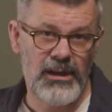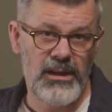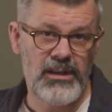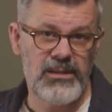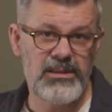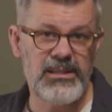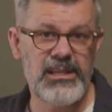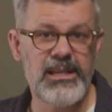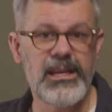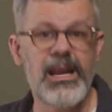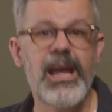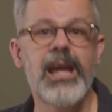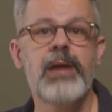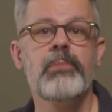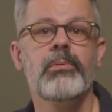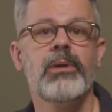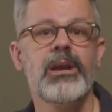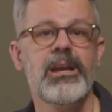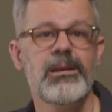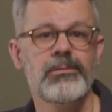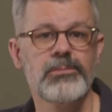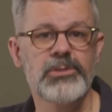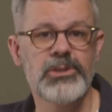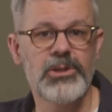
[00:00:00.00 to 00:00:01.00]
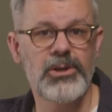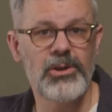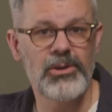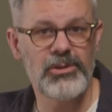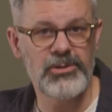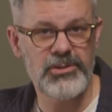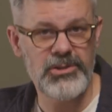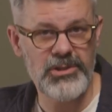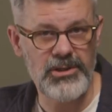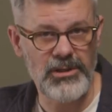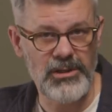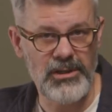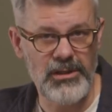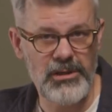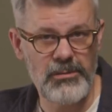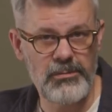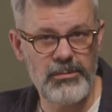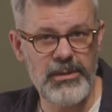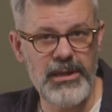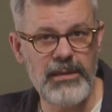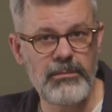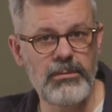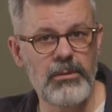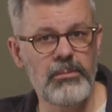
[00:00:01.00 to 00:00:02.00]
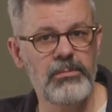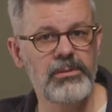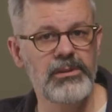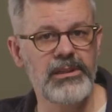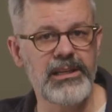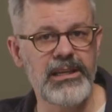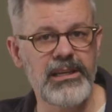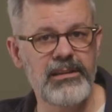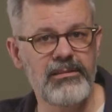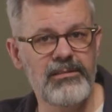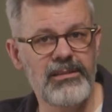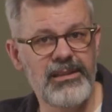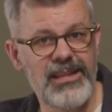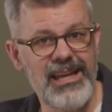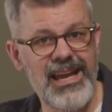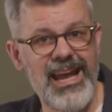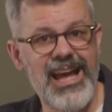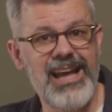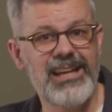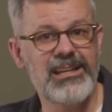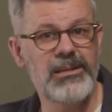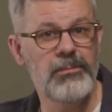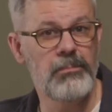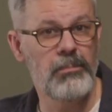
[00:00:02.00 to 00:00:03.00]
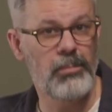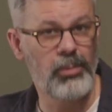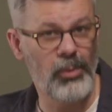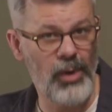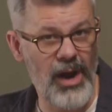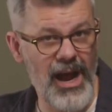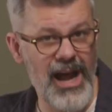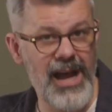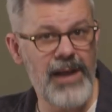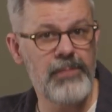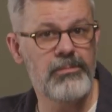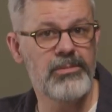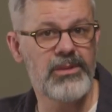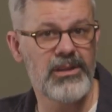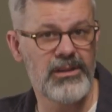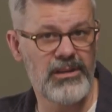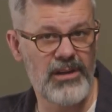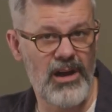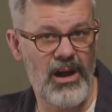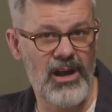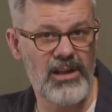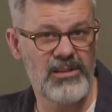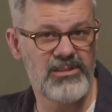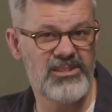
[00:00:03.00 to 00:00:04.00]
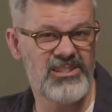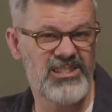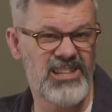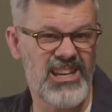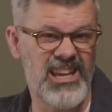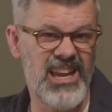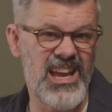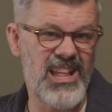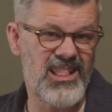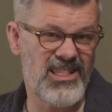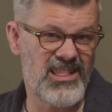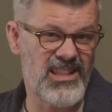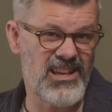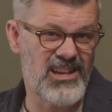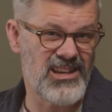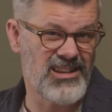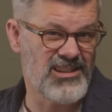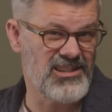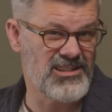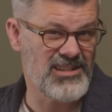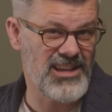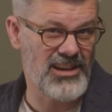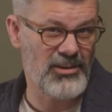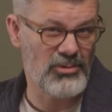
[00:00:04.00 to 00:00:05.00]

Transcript: See, in Abraham's culture, people believed they had to bribe the gods to get things like